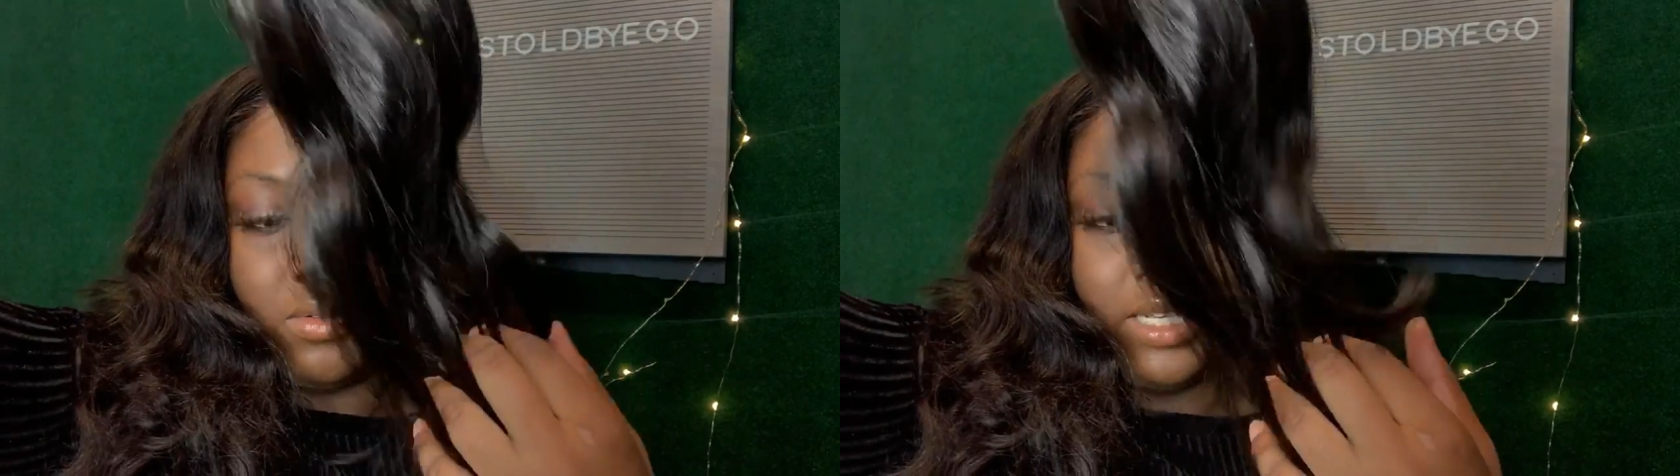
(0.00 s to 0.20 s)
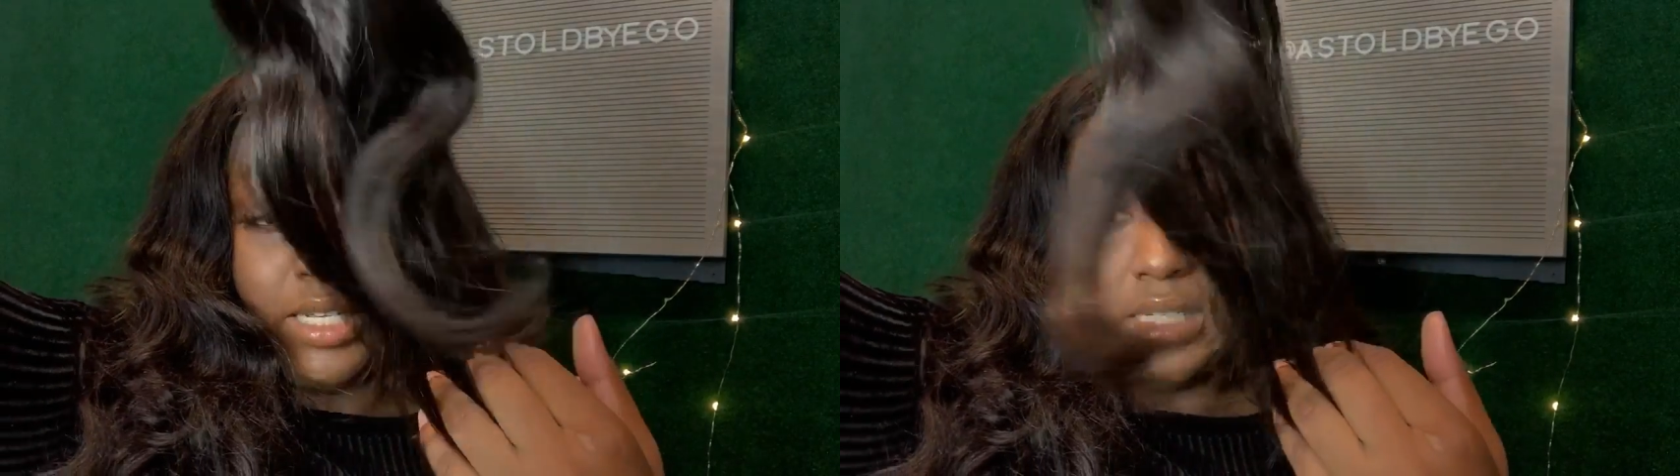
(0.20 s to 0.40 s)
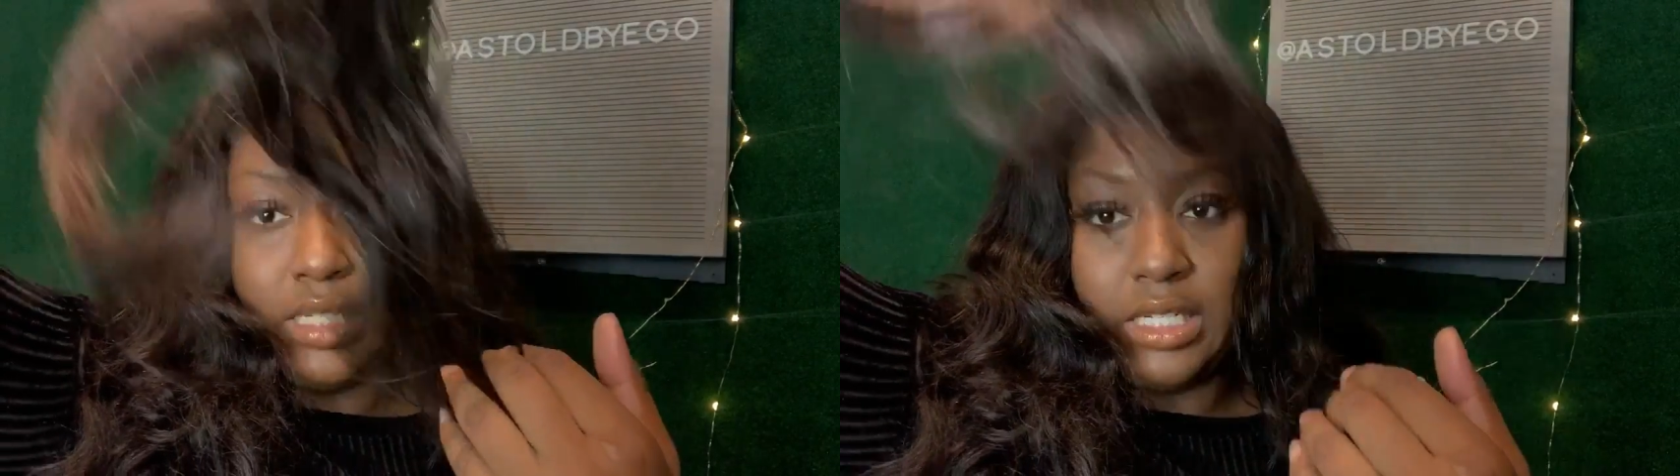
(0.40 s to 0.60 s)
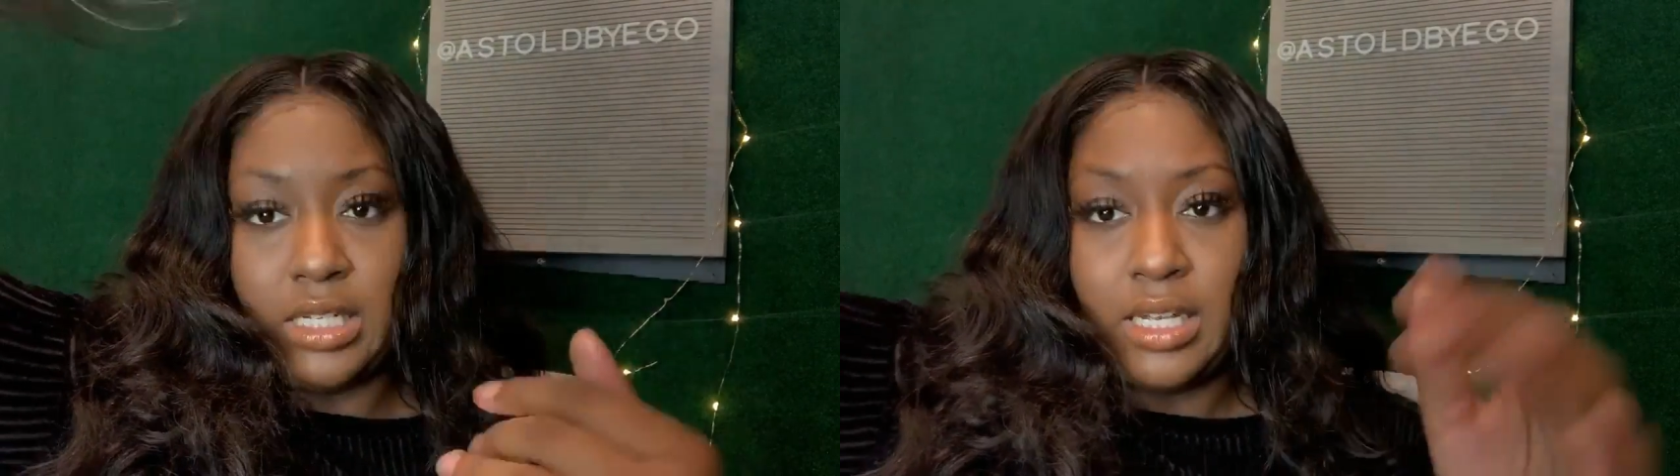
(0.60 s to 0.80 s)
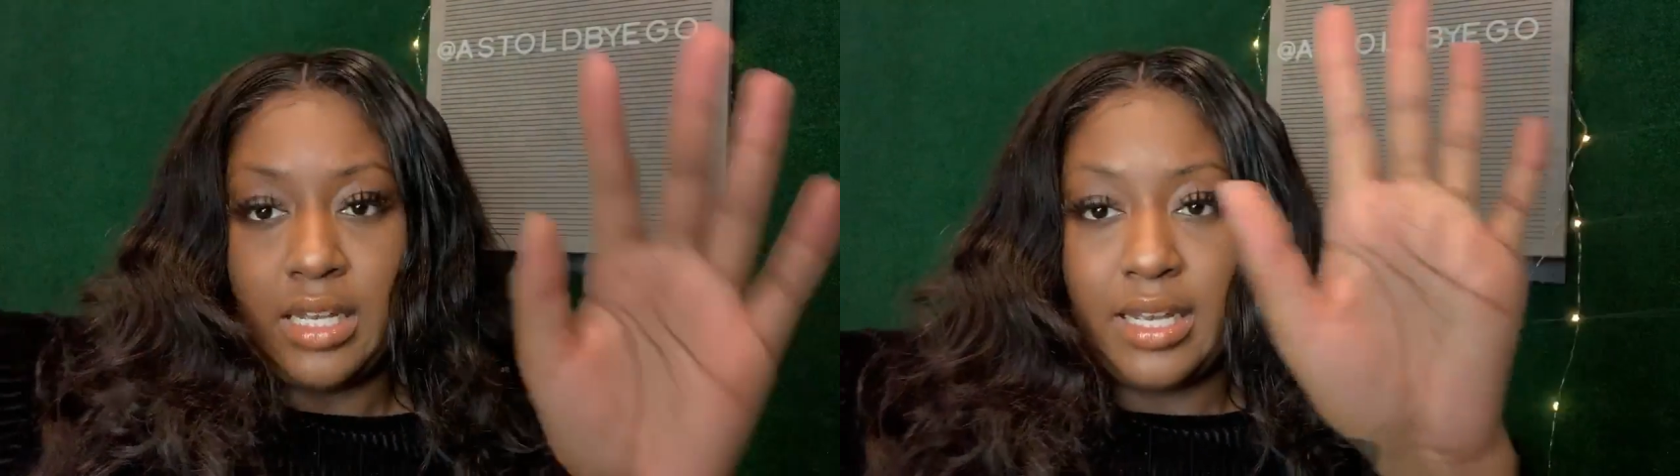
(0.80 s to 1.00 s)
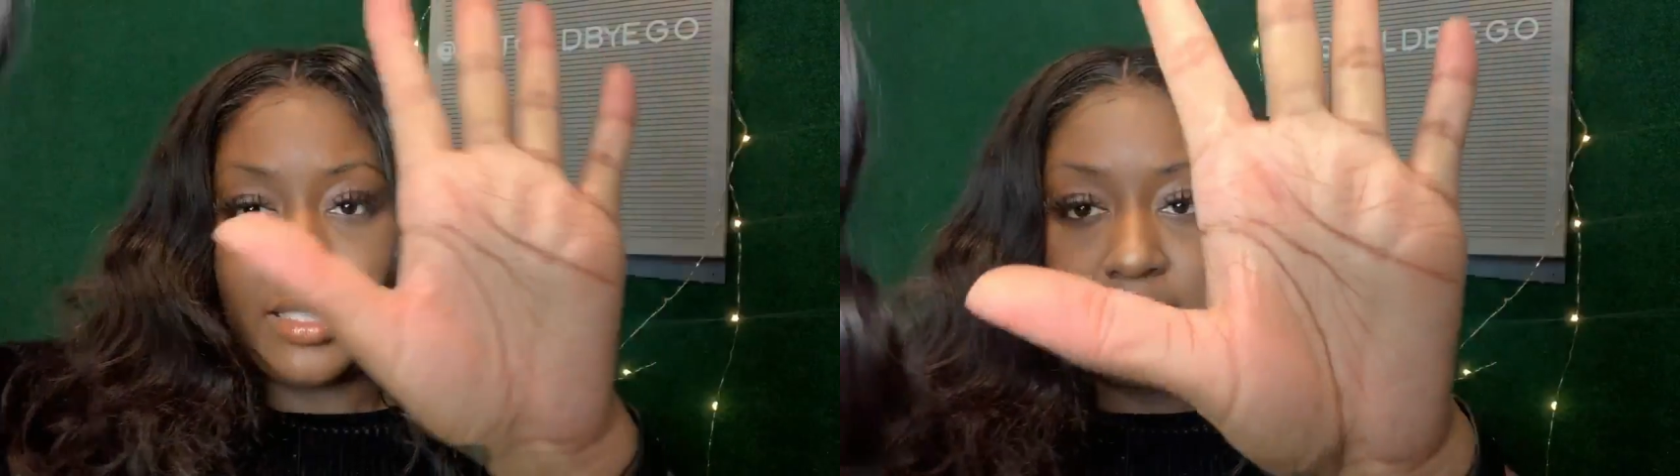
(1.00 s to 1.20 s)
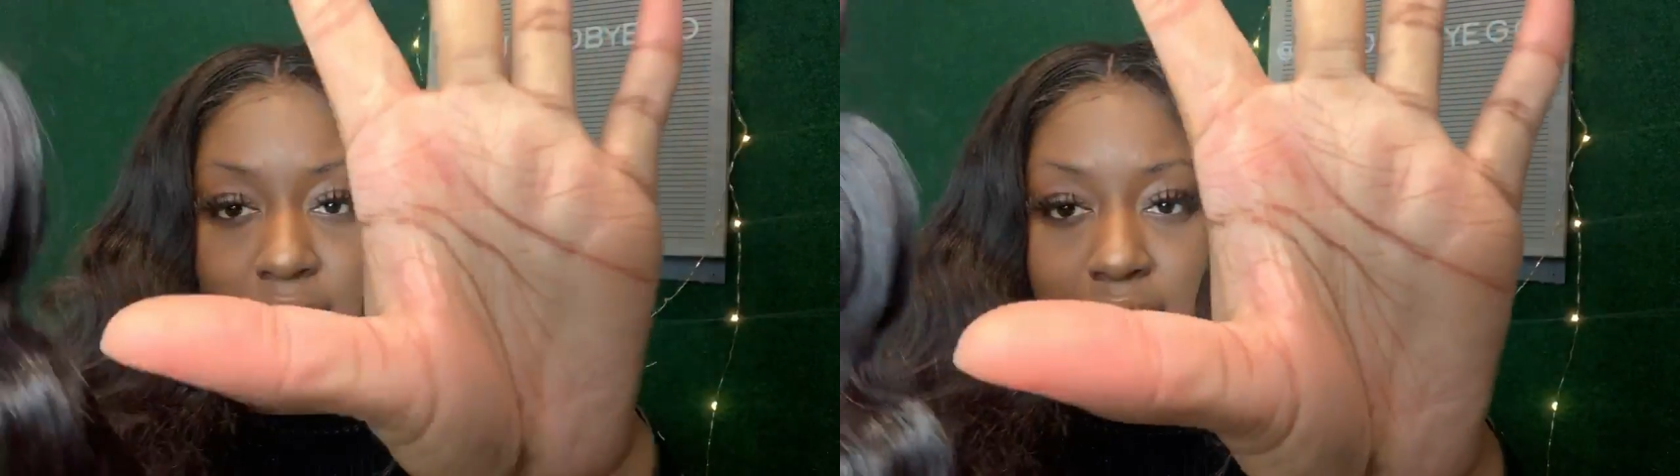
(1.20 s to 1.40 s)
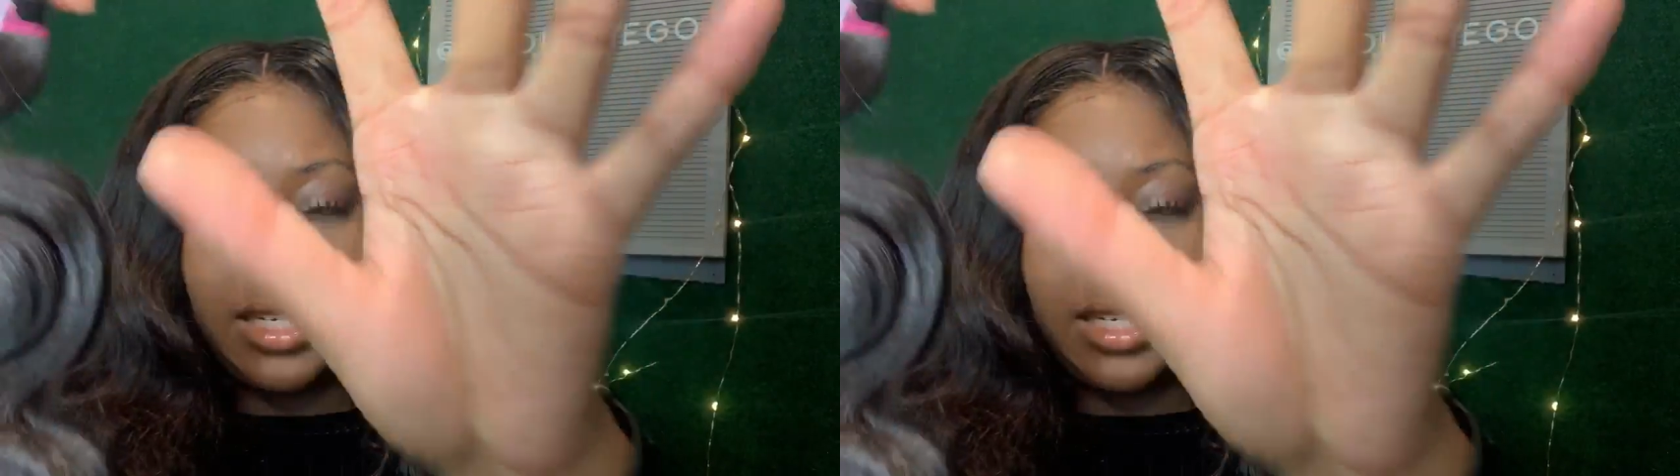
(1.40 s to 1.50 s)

it. As you can see,